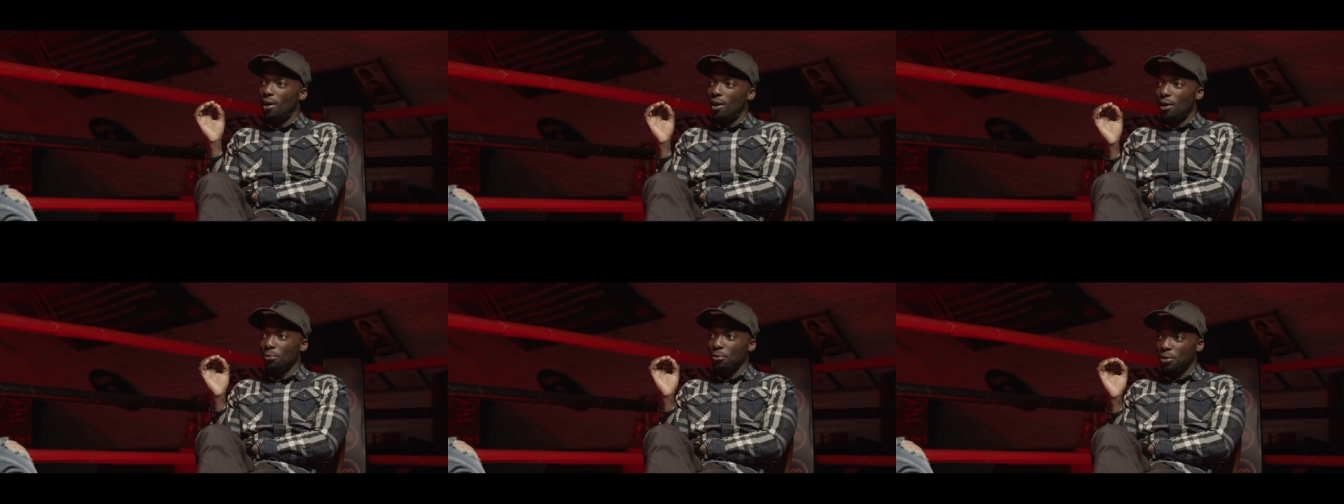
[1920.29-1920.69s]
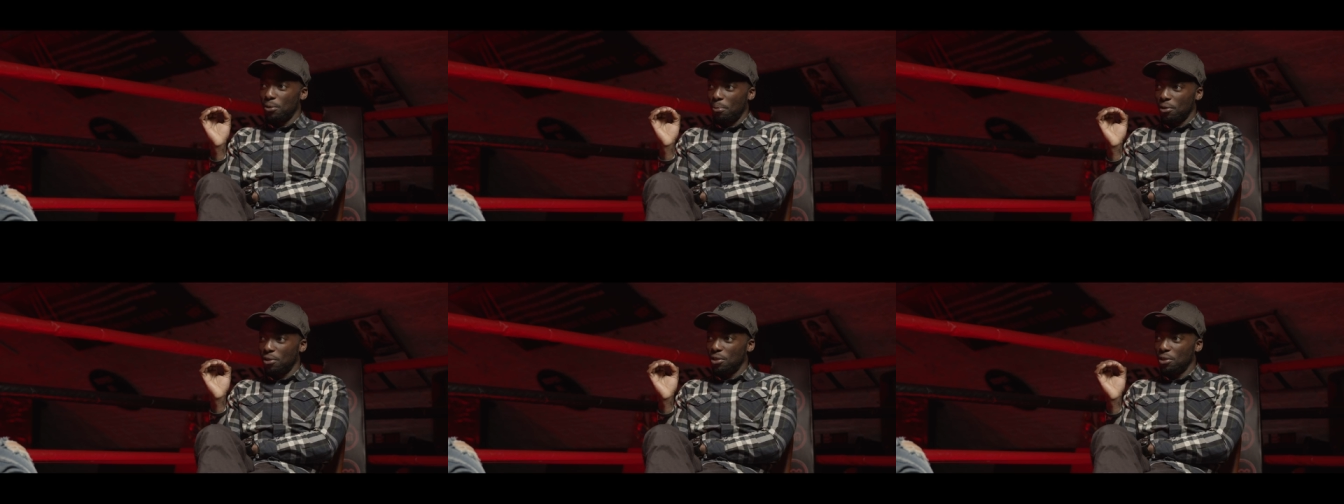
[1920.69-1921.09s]
are
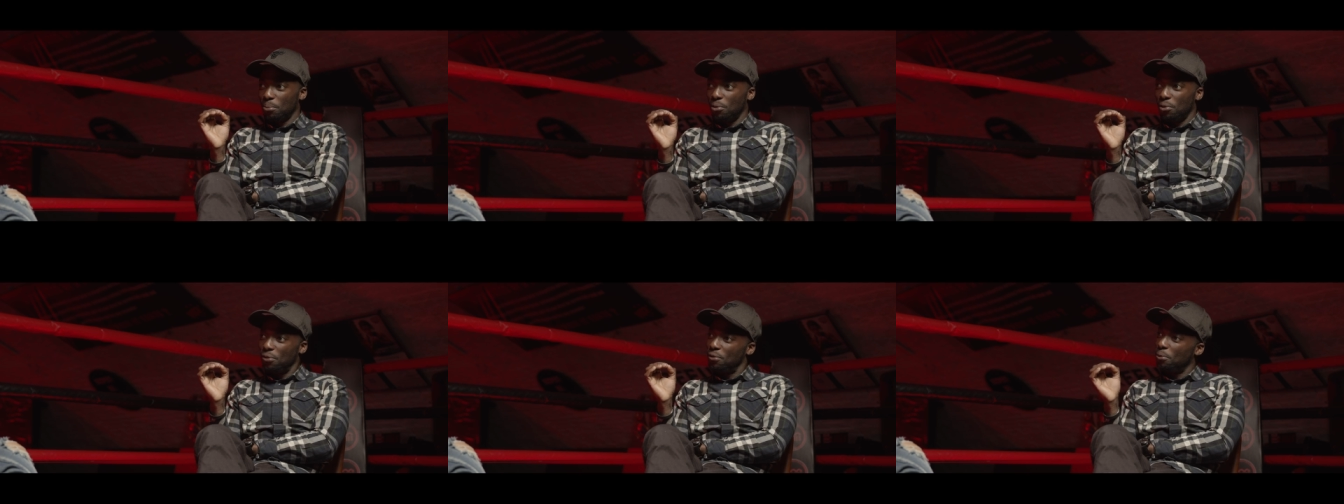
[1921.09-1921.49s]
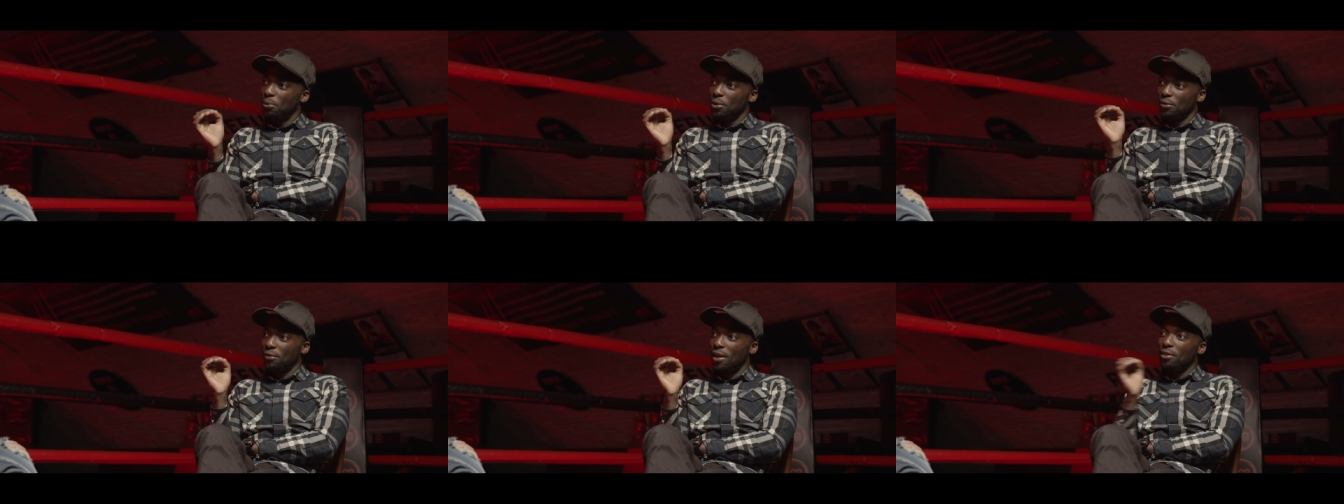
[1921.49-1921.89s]
responsible for
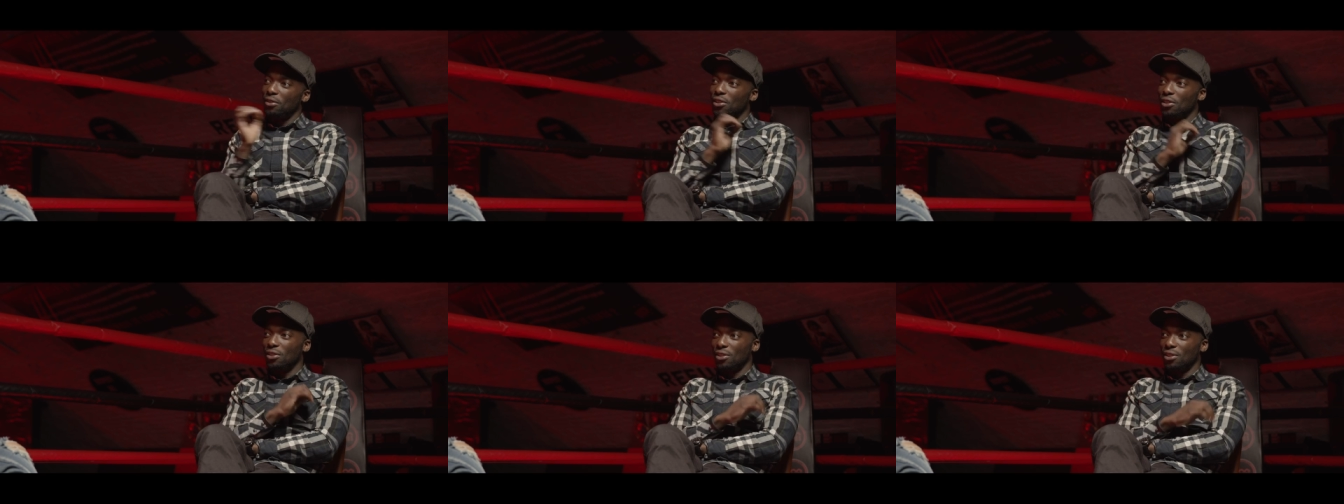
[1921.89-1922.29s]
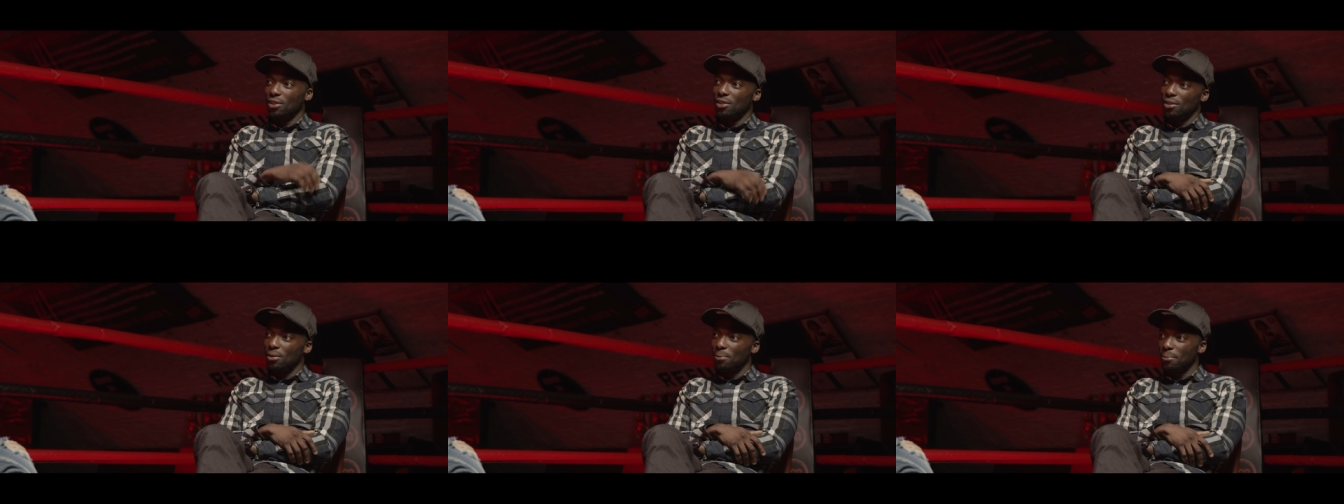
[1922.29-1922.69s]
what's found in your
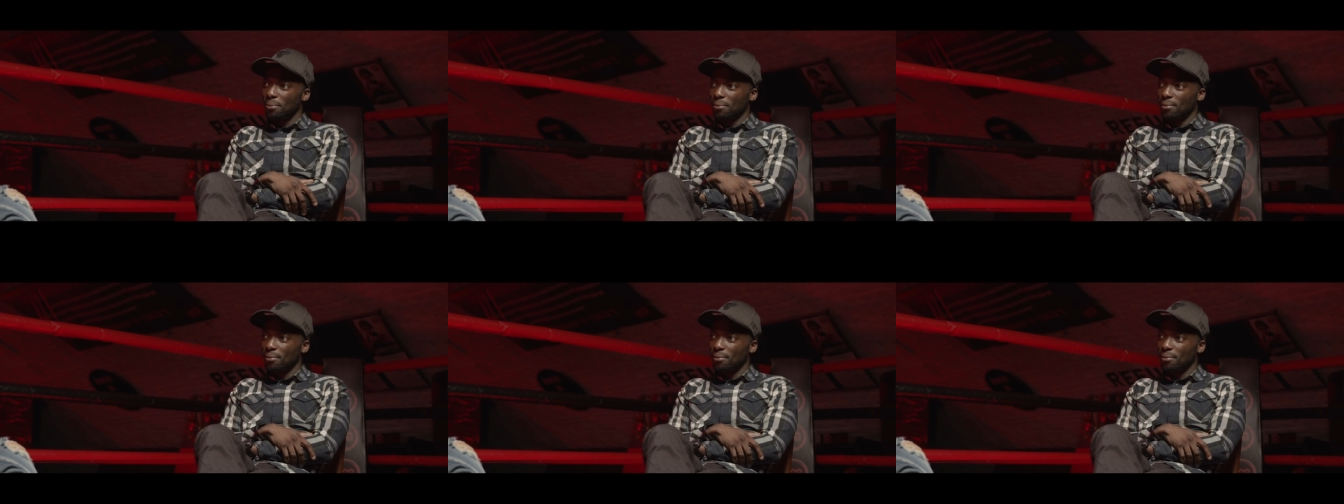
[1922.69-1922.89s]
system."